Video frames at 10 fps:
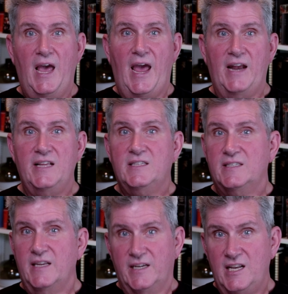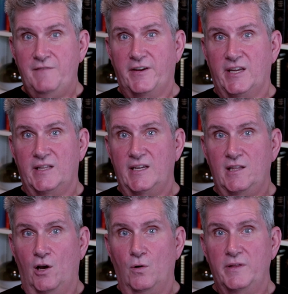and it's significantly
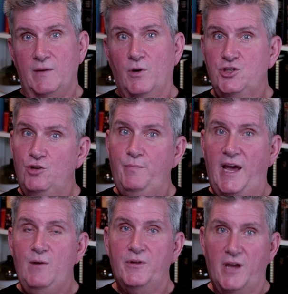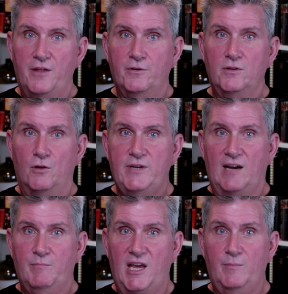lower than what you pay with other low
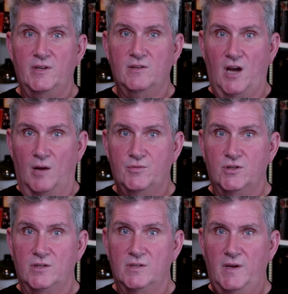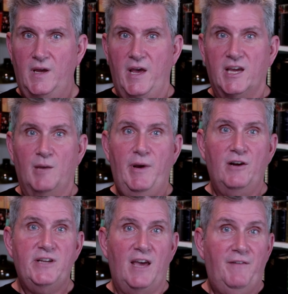down payment options.
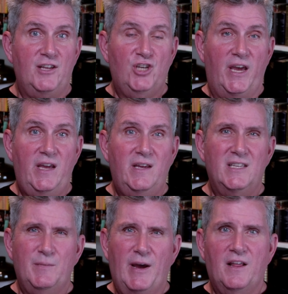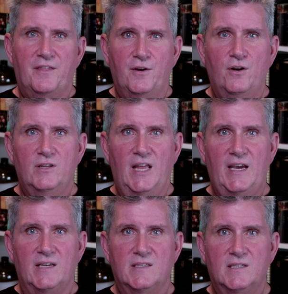Compared to FHA, it's about a third
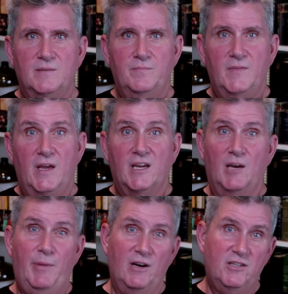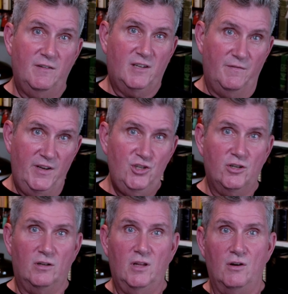less. Compared to
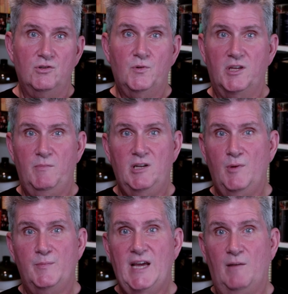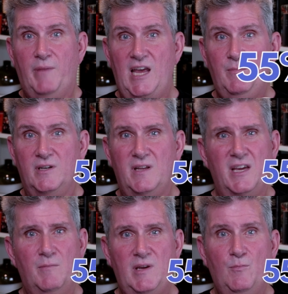conventional loans with a minimum down payment, it
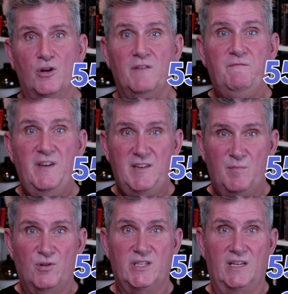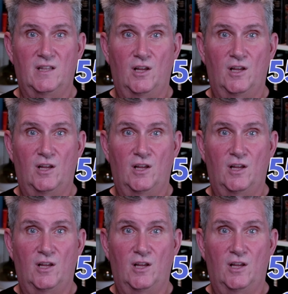could be more than 50%